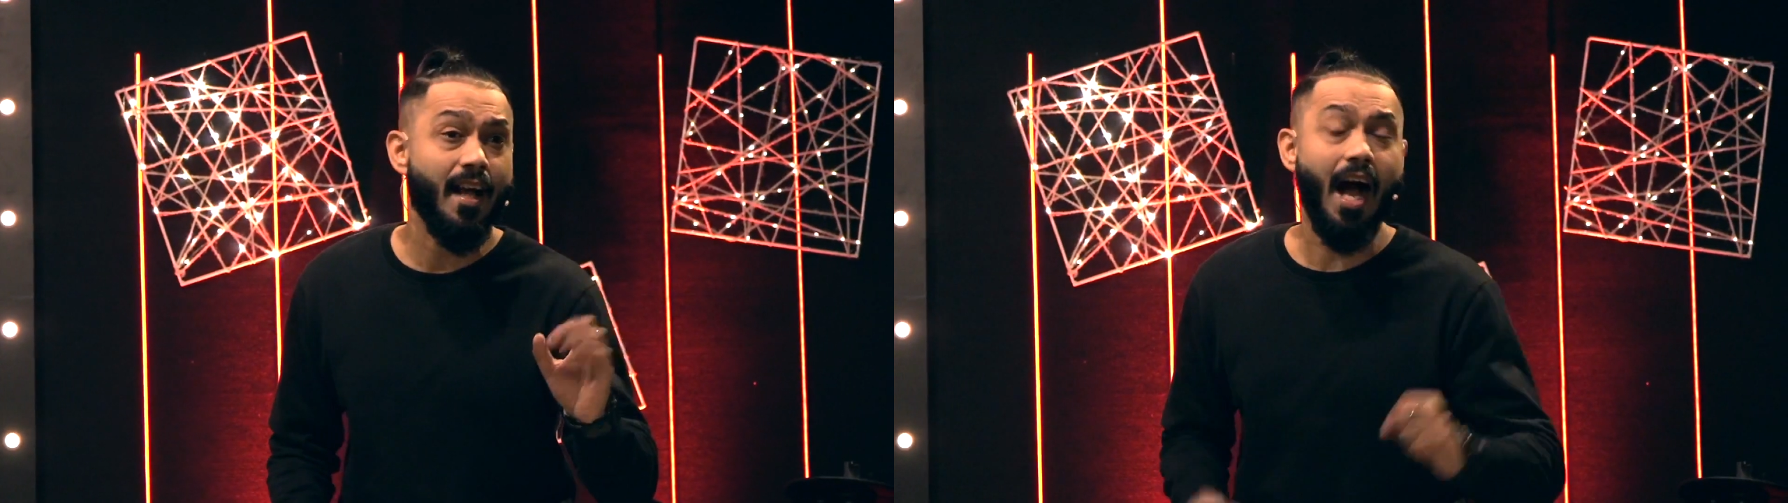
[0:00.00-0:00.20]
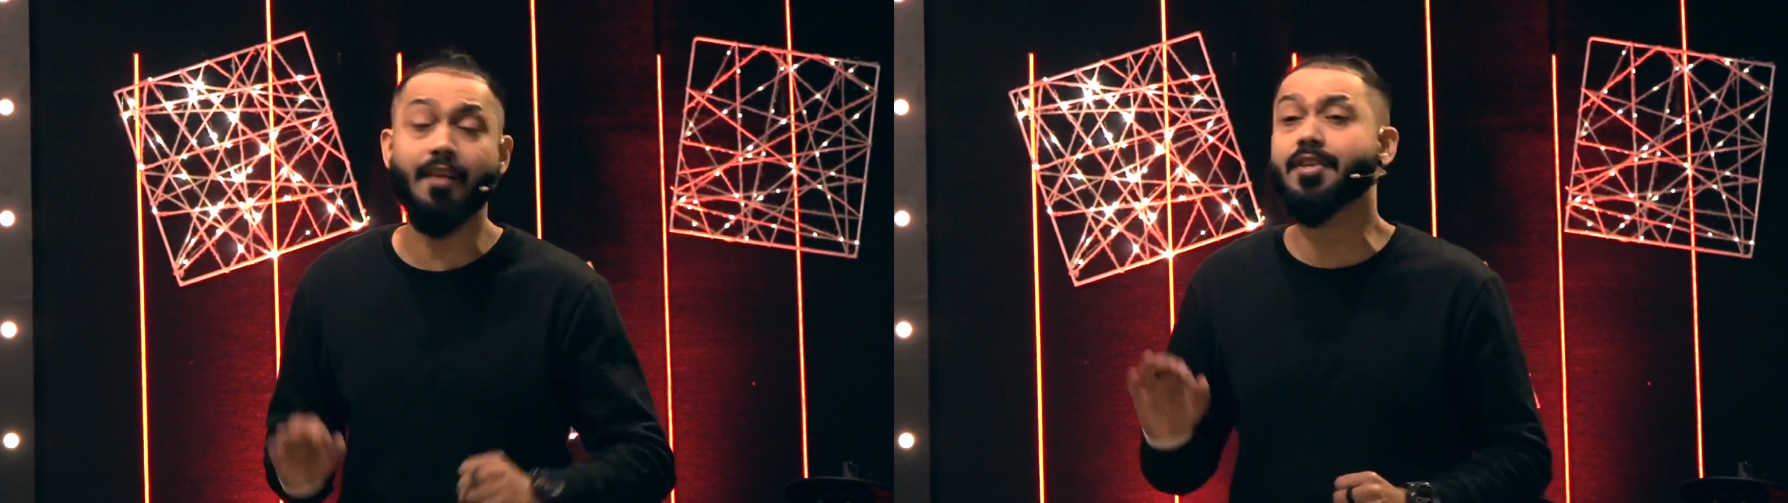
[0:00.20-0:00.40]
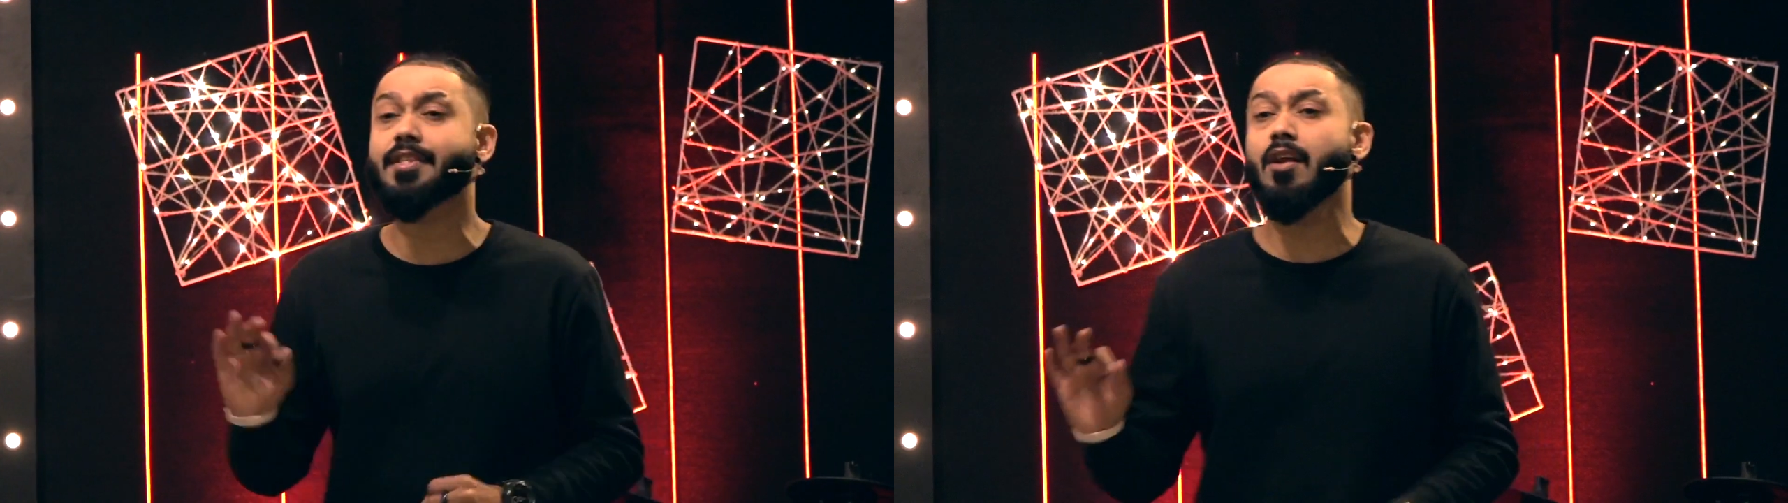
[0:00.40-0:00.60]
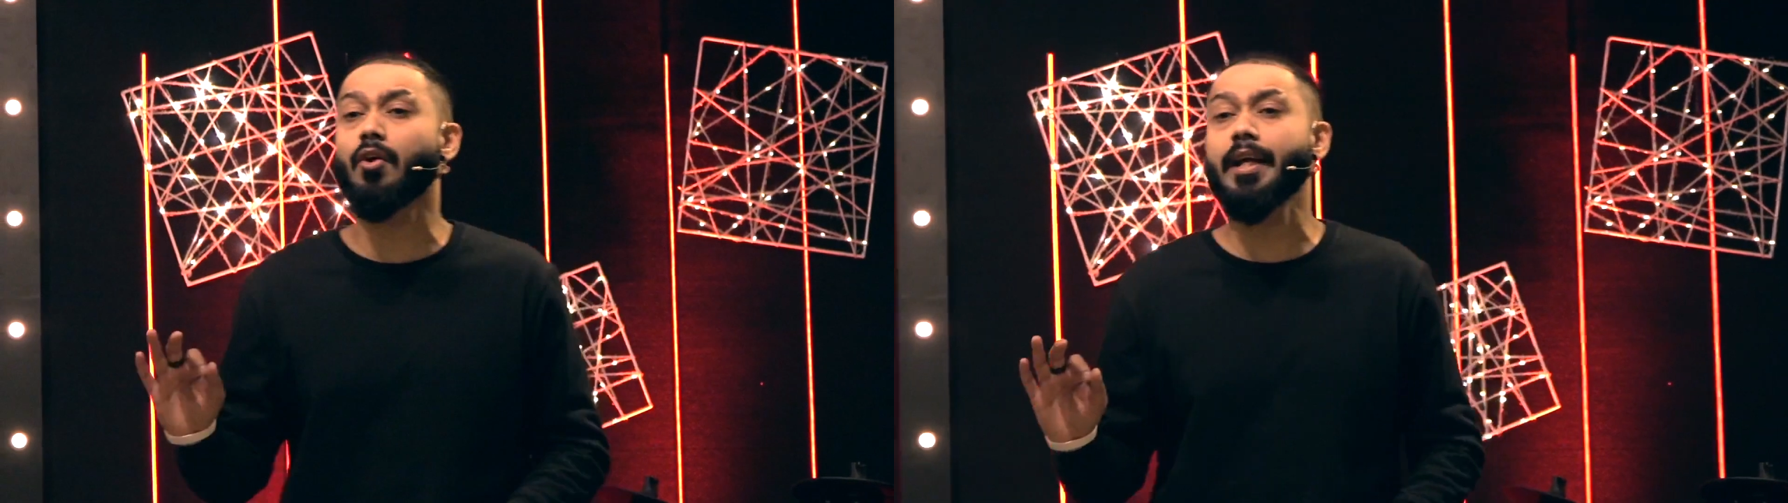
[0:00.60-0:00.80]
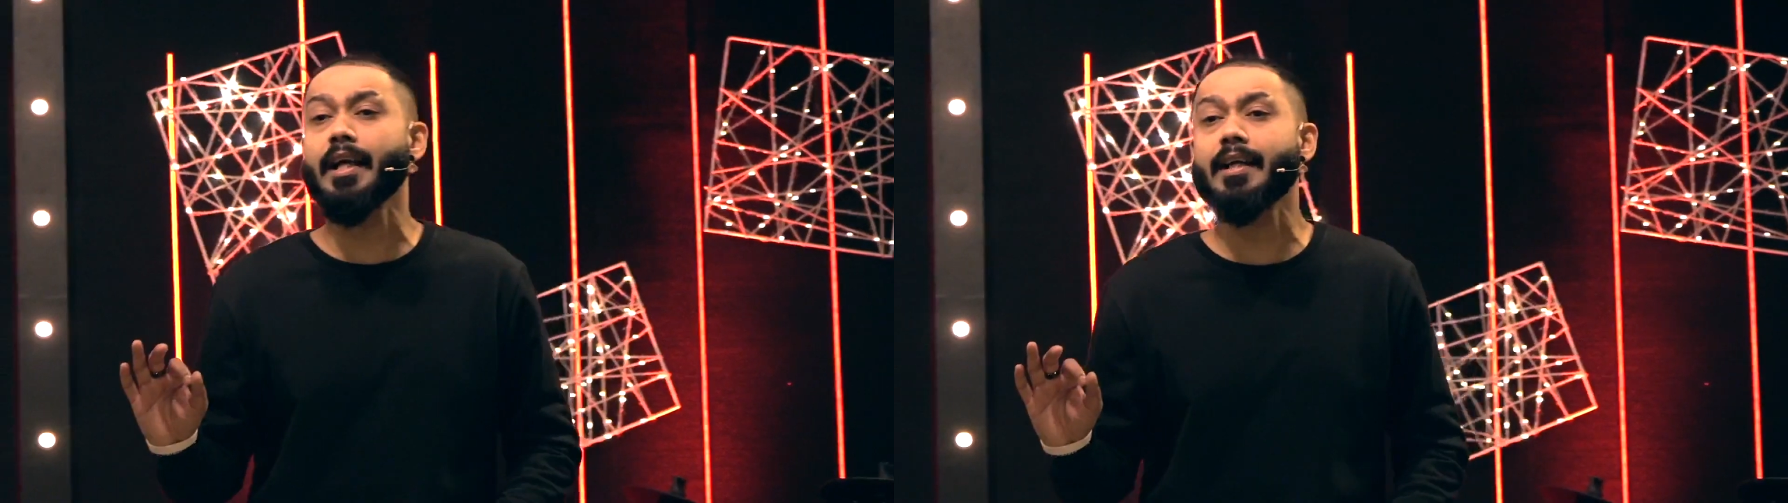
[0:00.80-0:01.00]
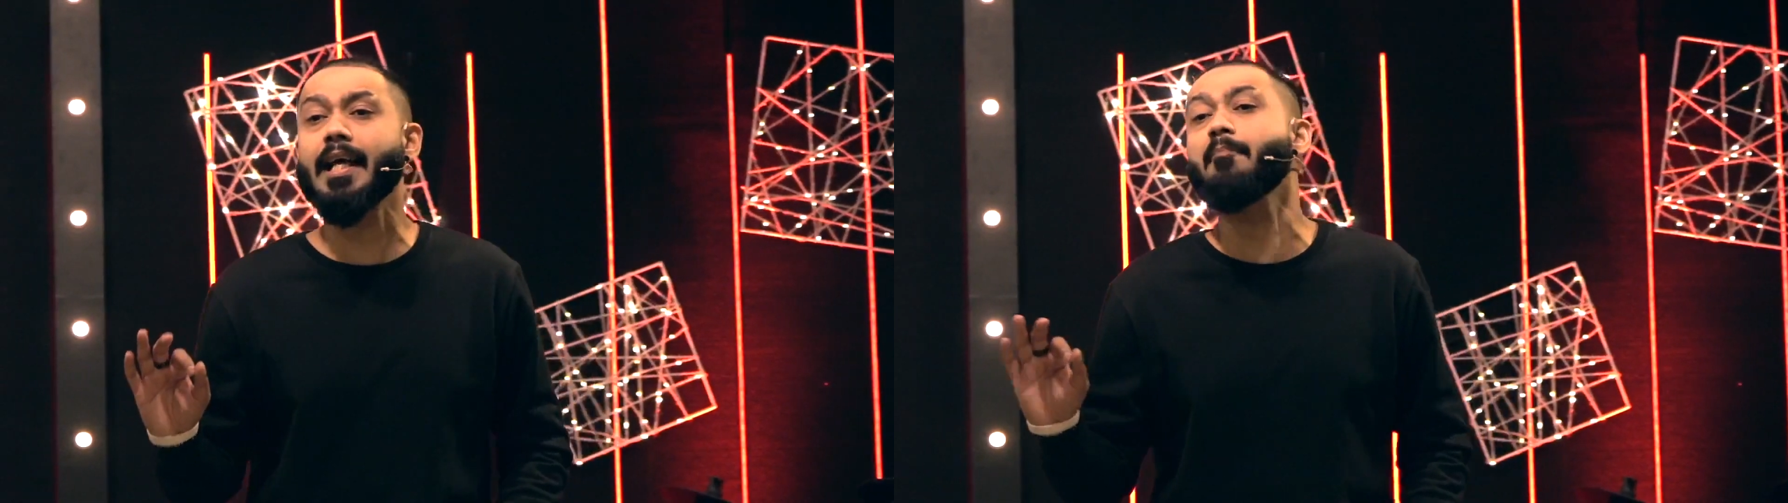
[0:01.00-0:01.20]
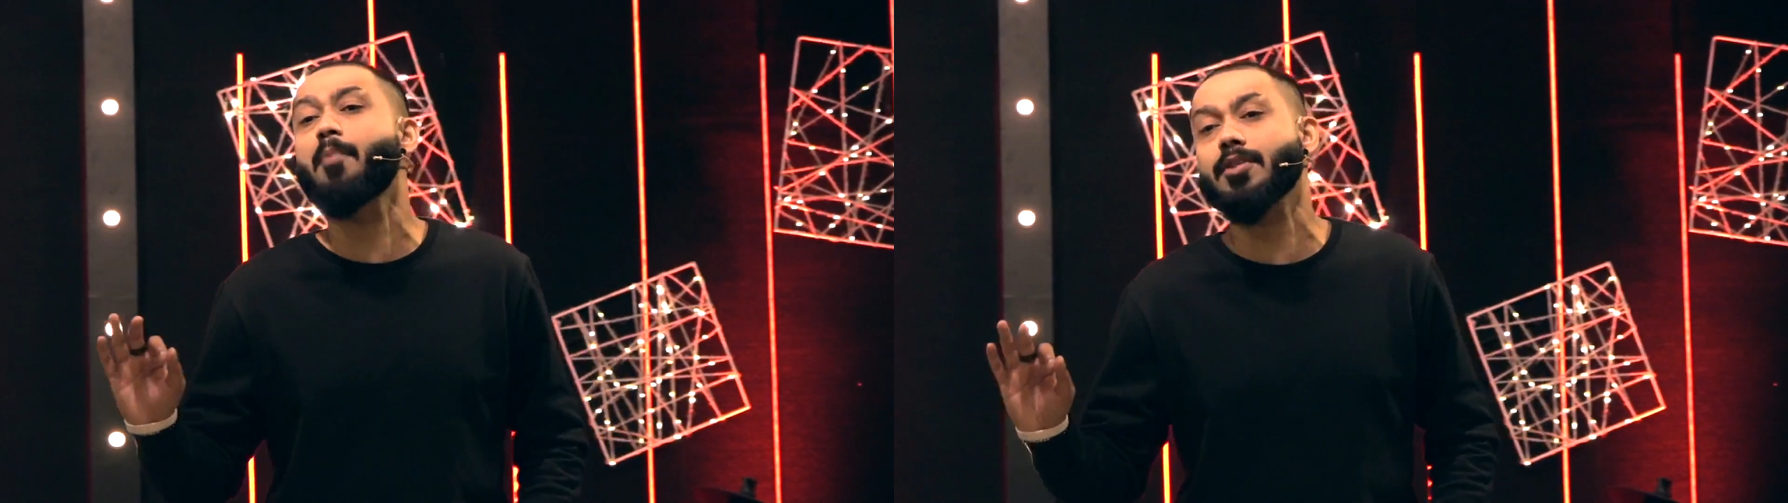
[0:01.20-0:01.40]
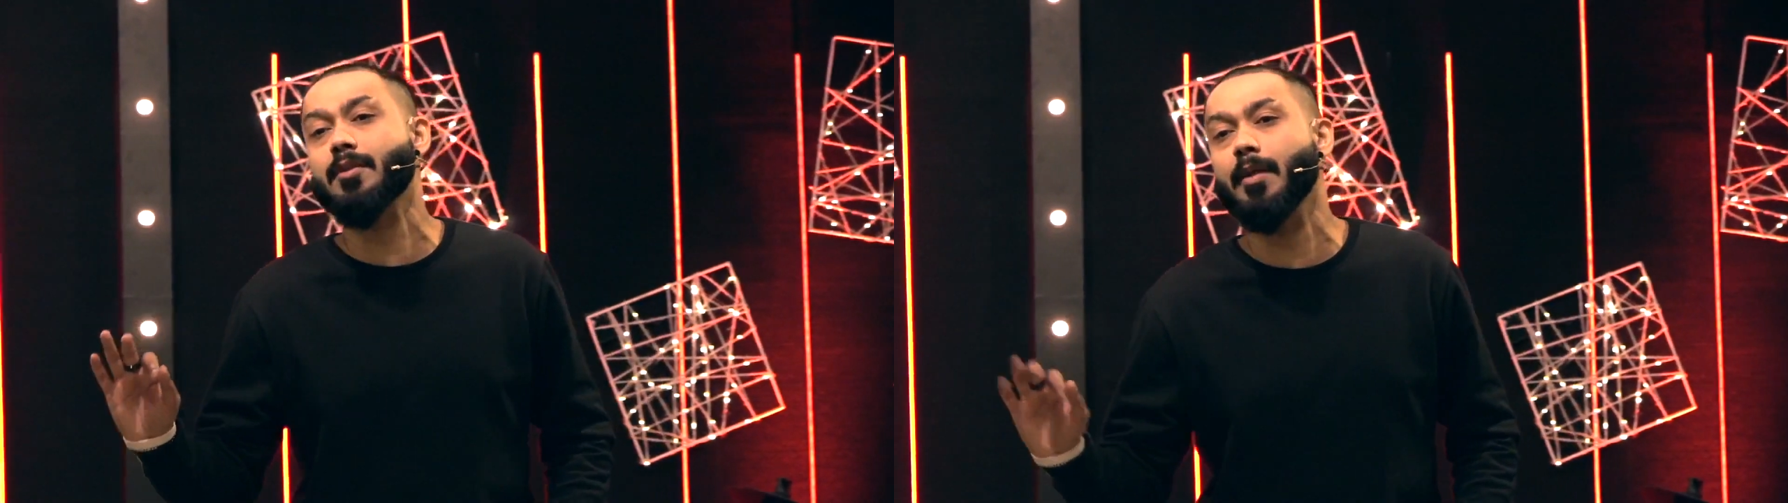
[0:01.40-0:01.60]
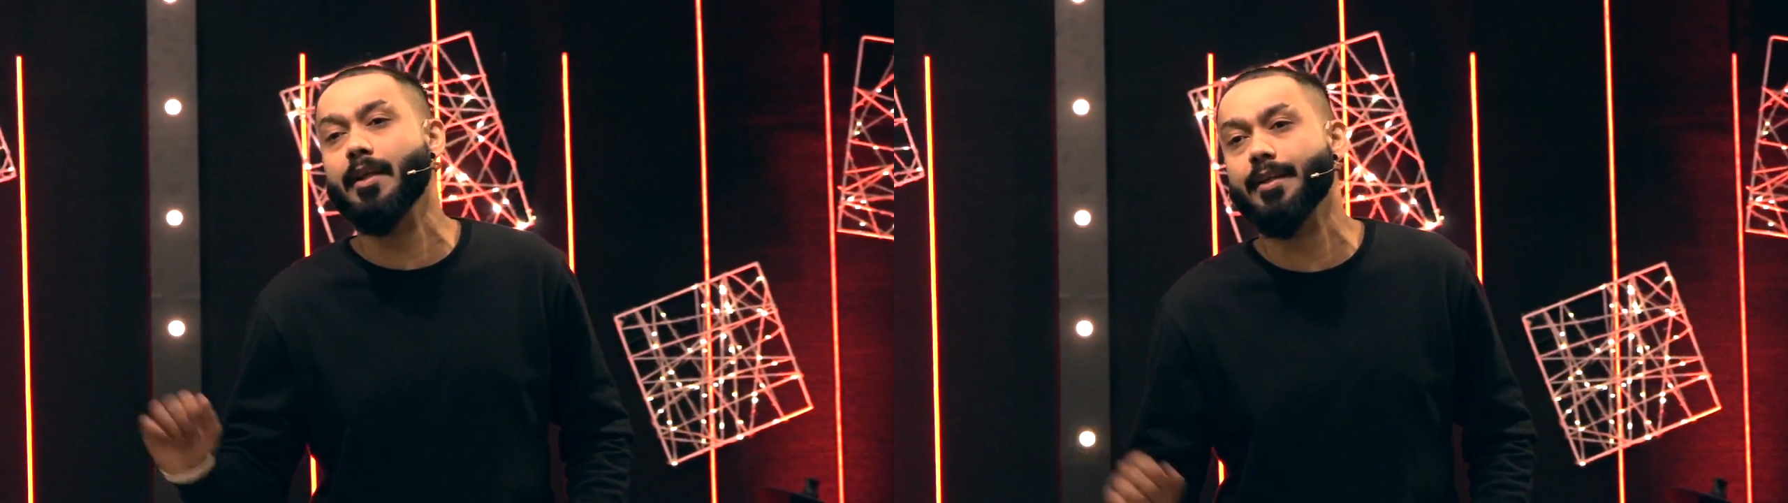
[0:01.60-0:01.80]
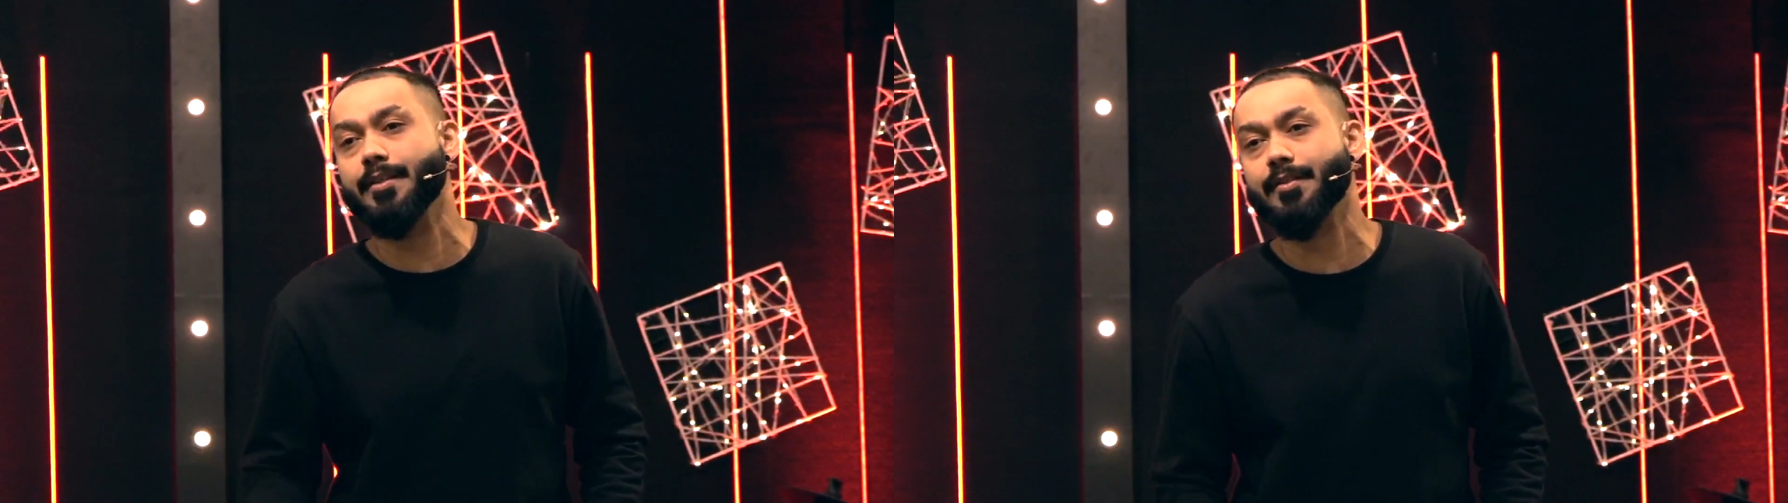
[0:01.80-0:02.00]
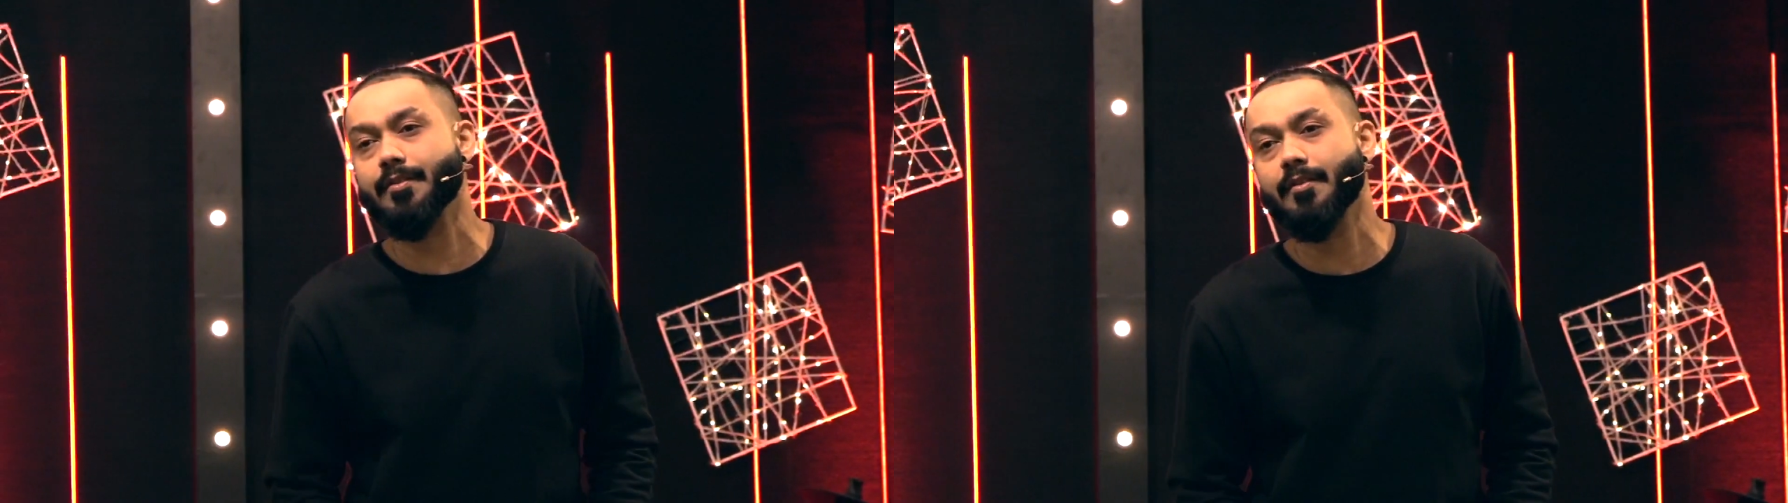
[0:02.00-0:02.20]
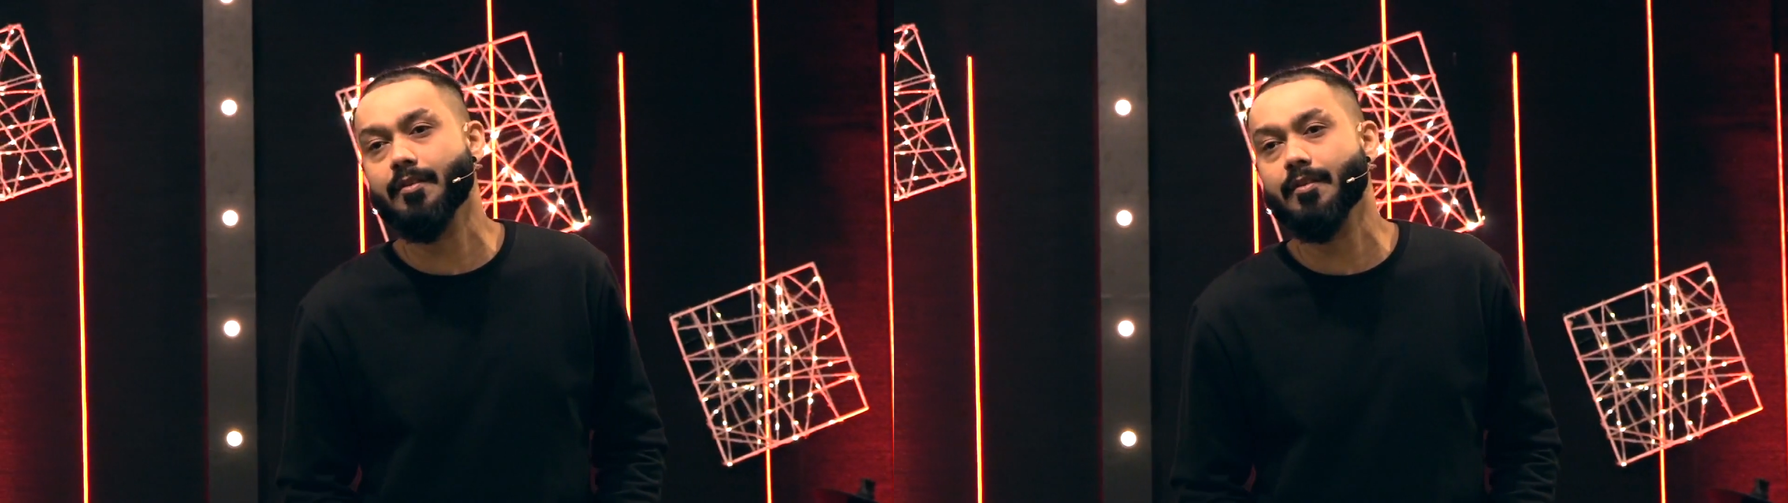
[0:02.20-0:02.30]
Others are looking at impossibilities.